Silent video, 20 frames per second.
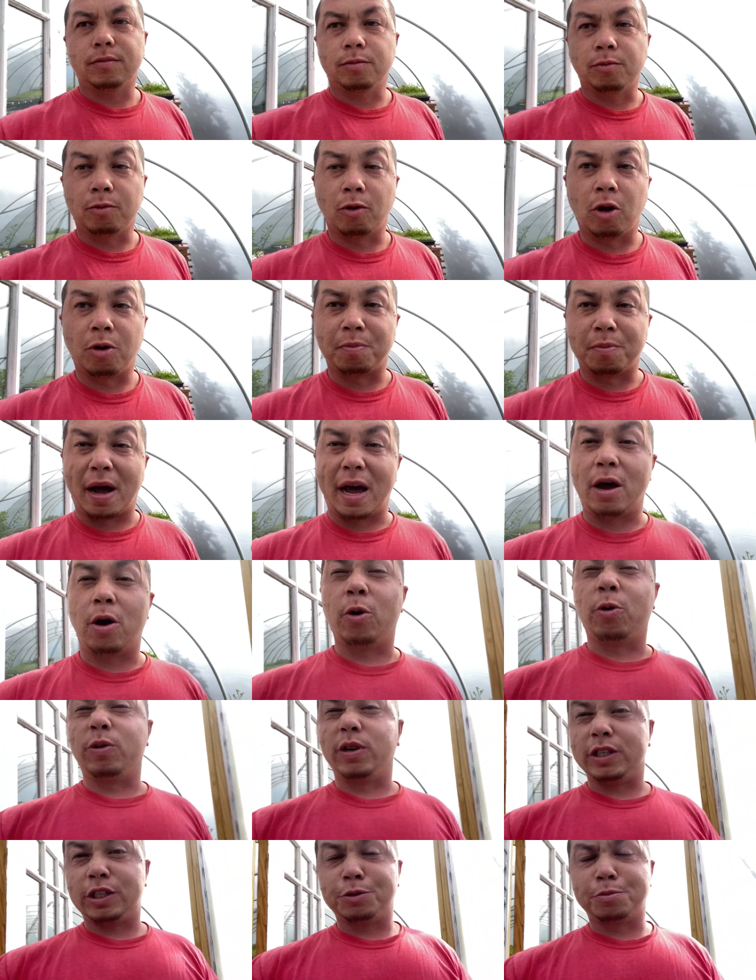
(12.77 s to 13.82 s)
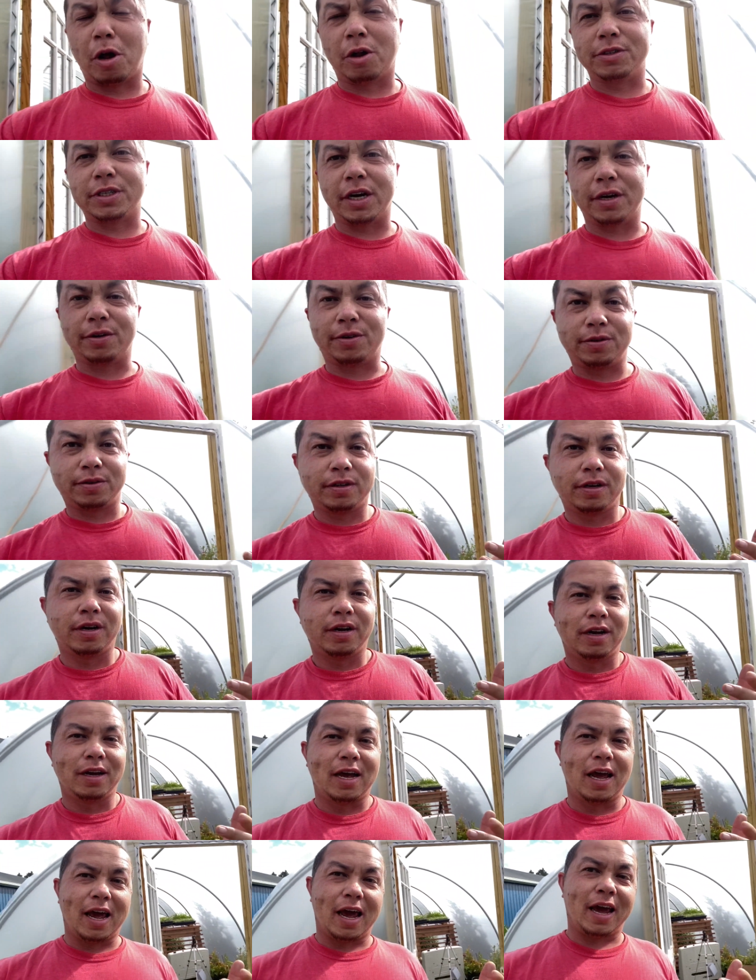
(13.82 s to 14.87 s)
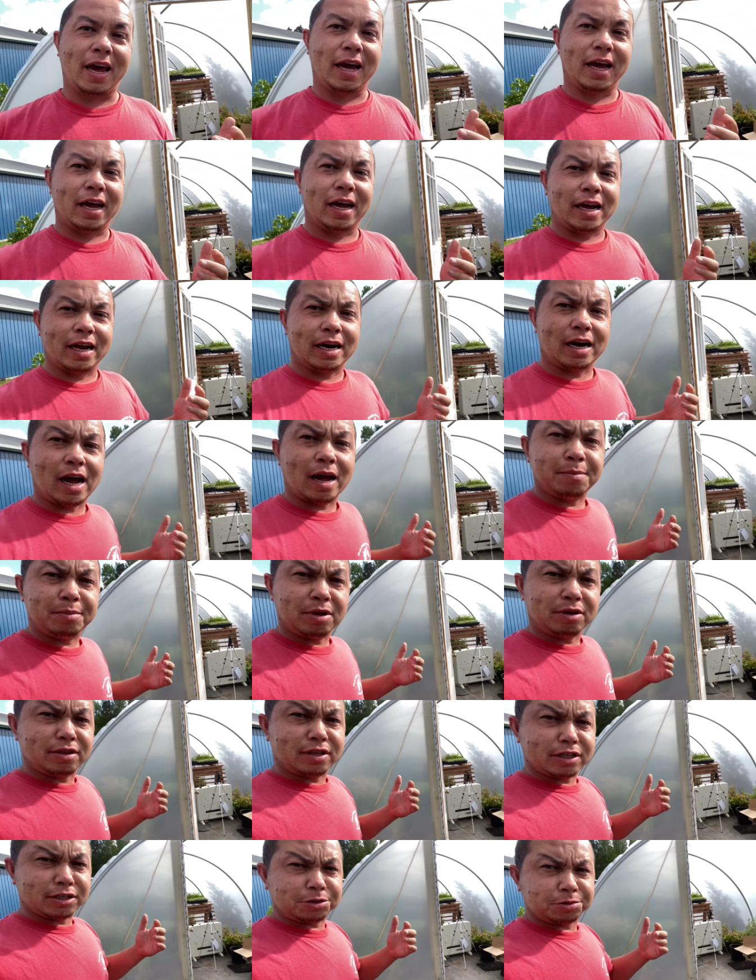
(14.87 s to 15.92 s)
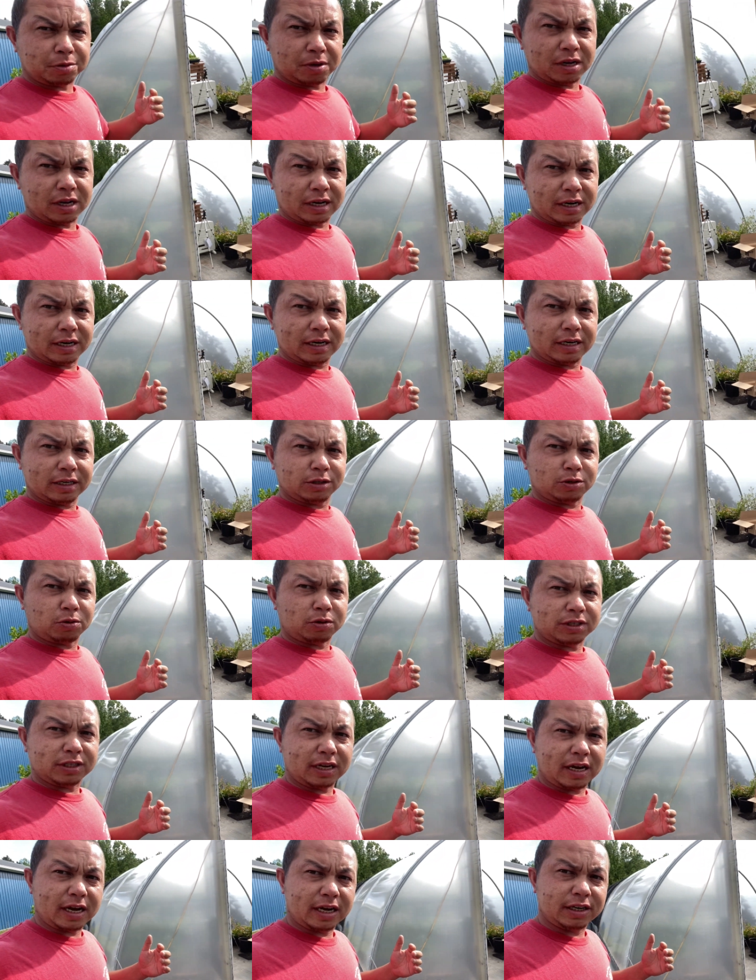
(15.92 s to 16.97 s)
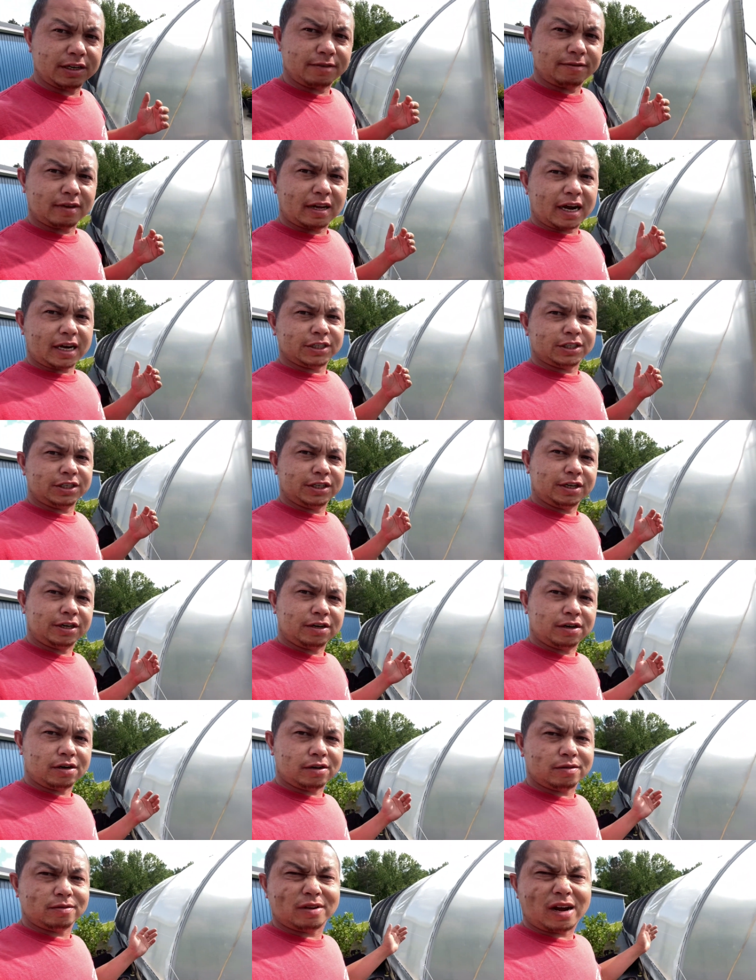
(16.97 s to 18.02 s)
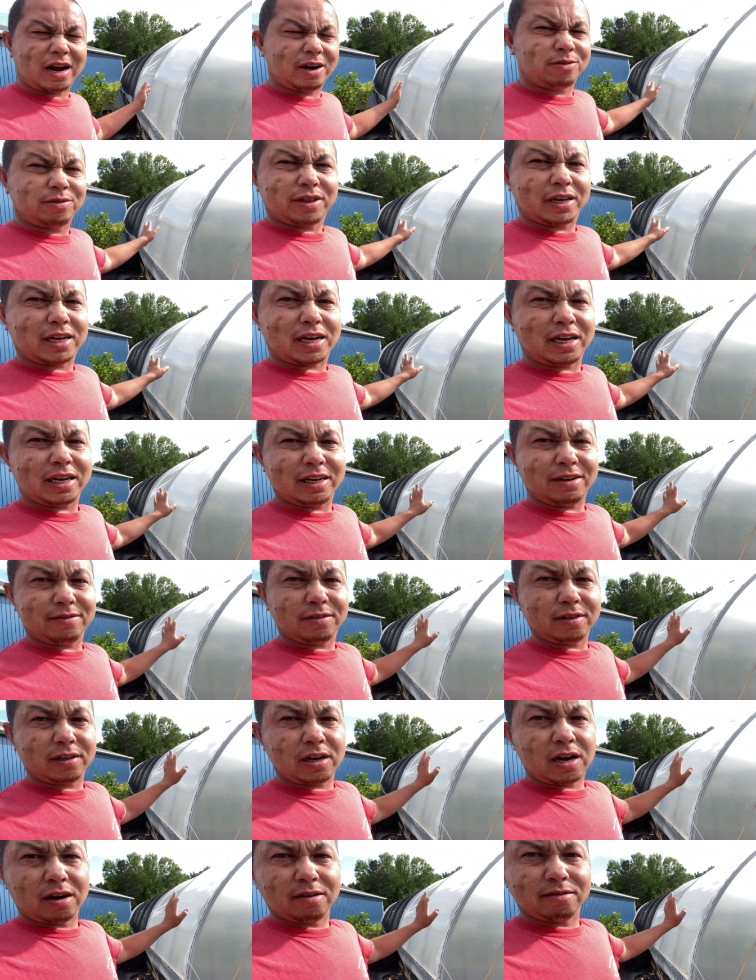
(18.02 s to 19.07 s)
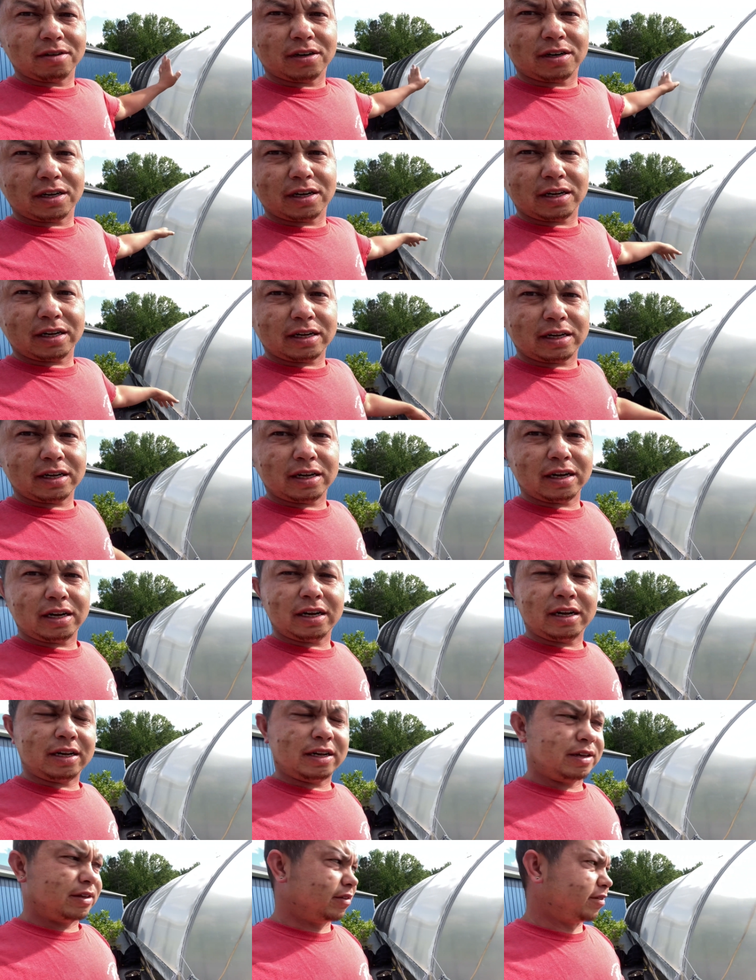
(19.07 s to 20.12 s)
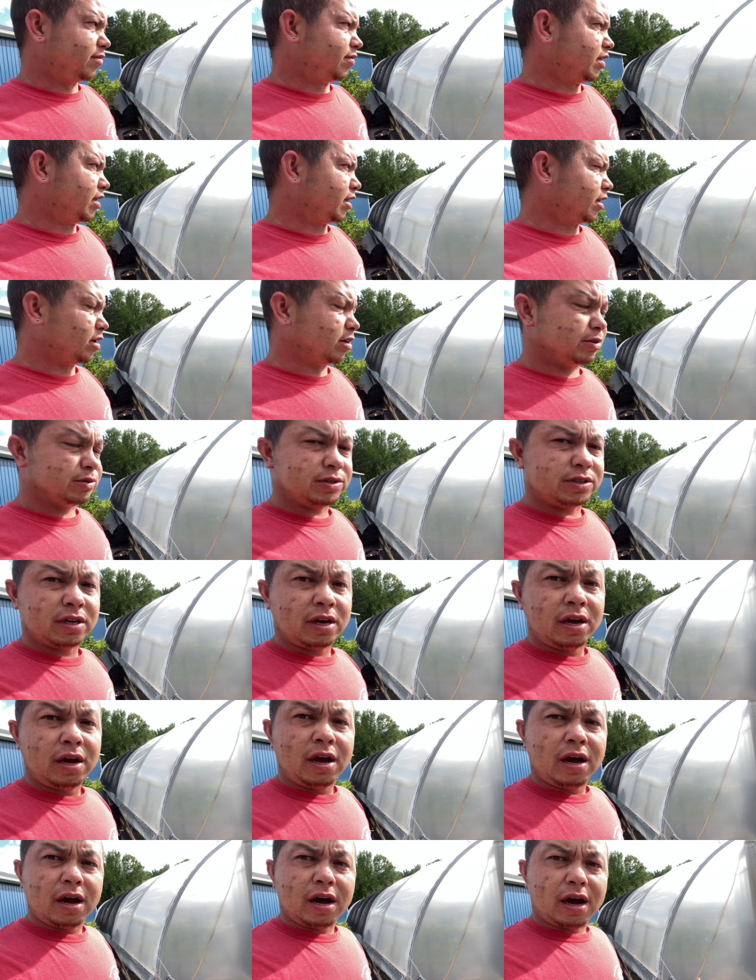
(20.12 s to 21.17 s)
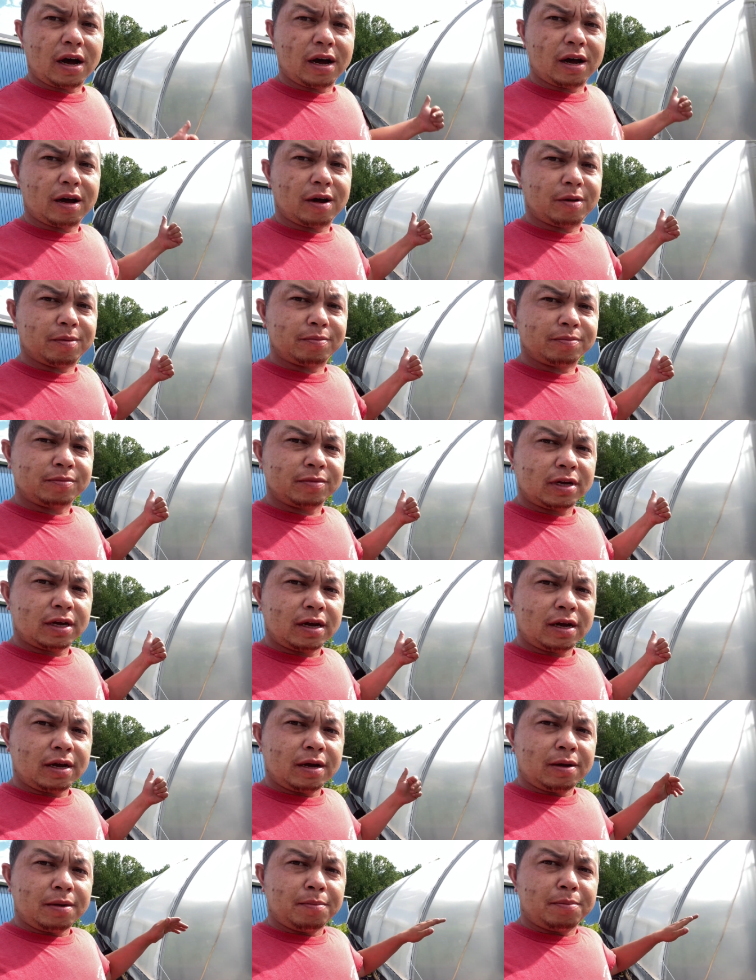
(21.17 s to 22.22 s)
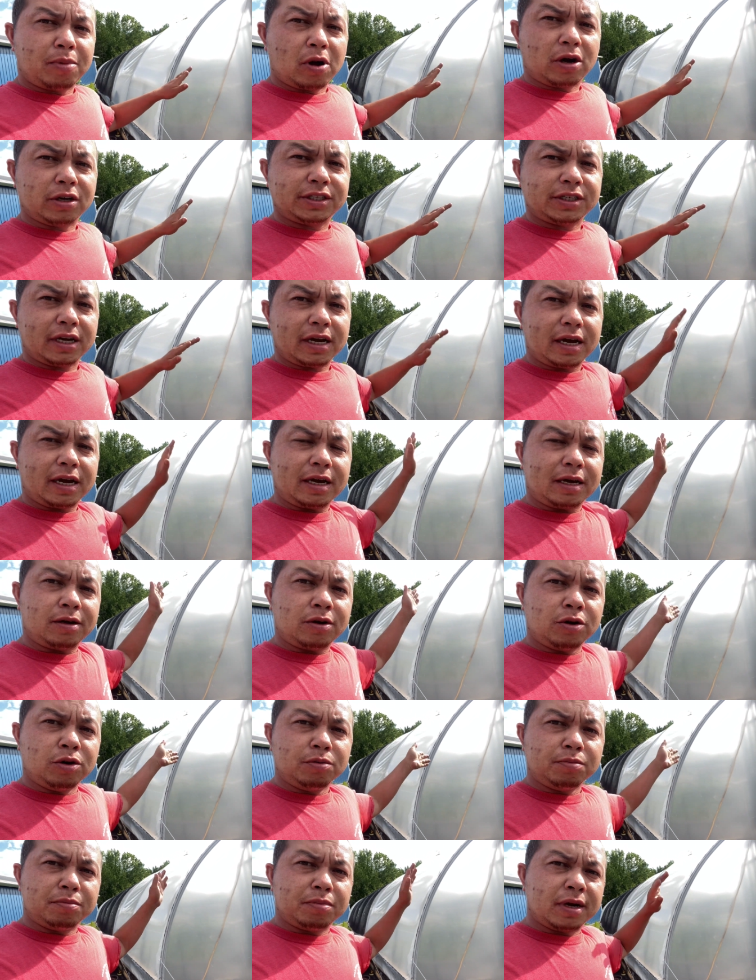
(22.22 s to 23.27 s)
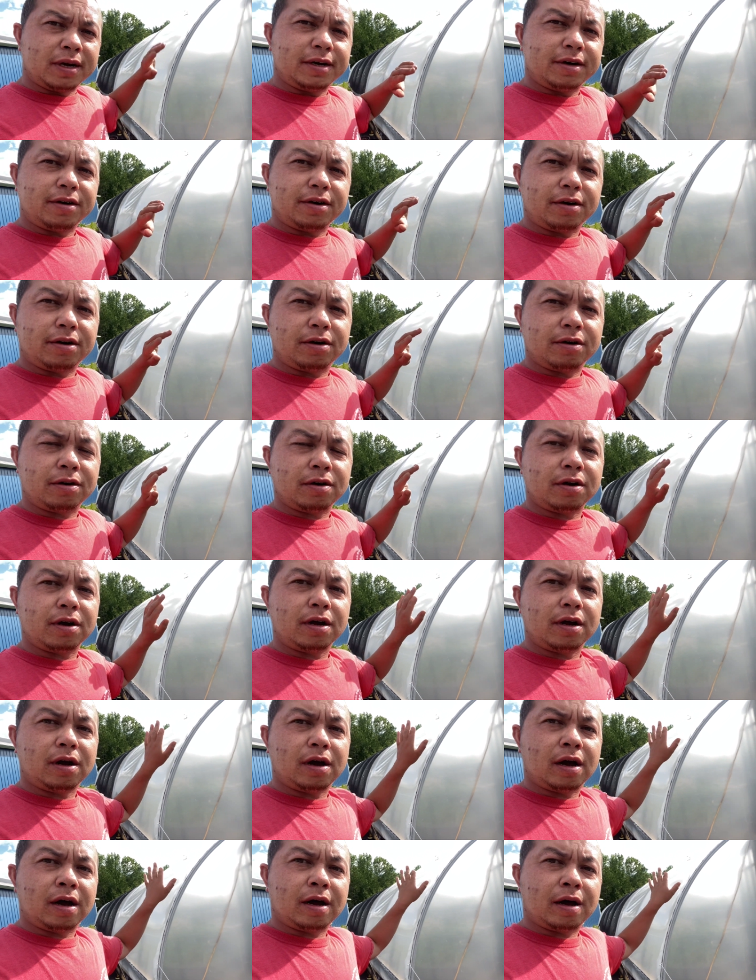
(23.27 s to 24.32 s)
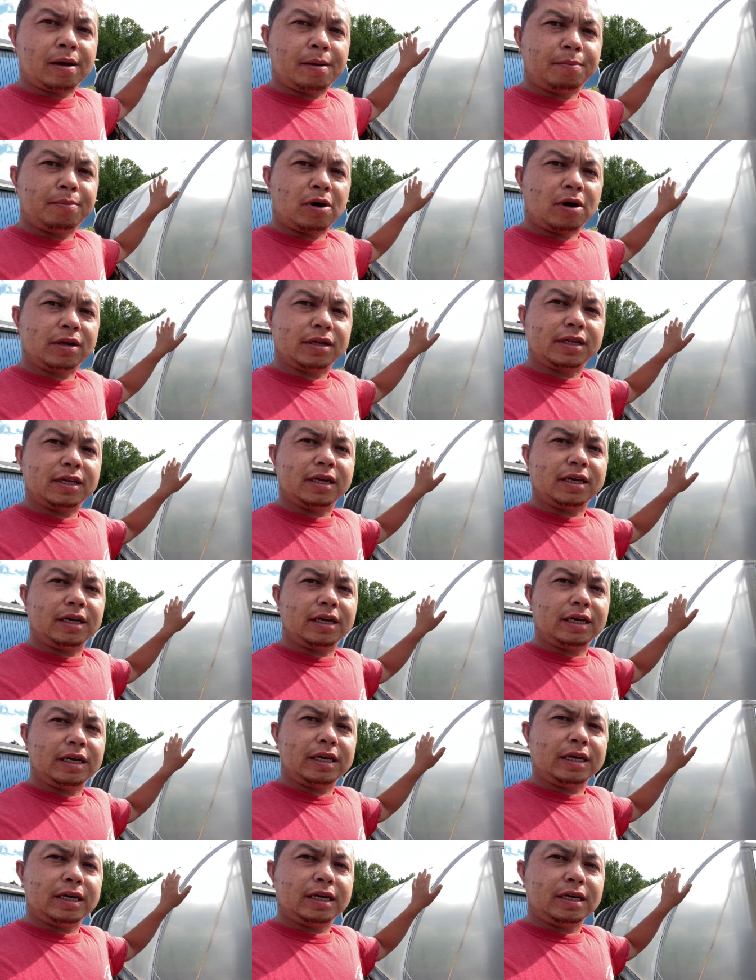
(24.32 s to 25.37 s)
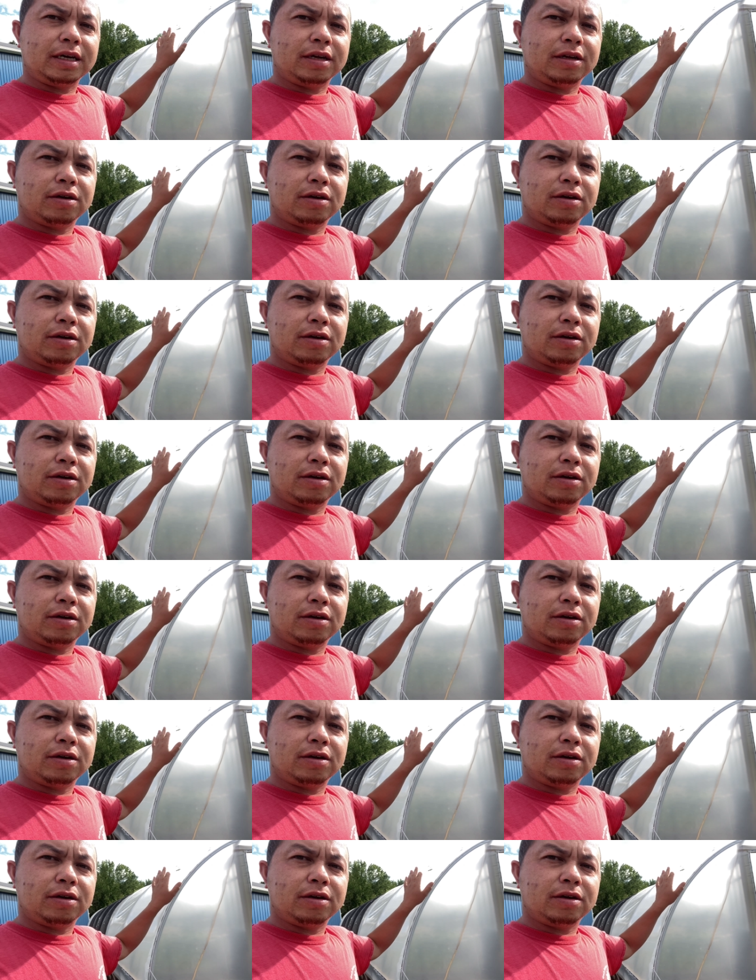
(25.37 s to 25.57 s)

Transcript: well, my only small tunnel, and I built this one towards the end of last year. I don't think I even covered it in any of the videos. Um, Bought a hoop bender, bought the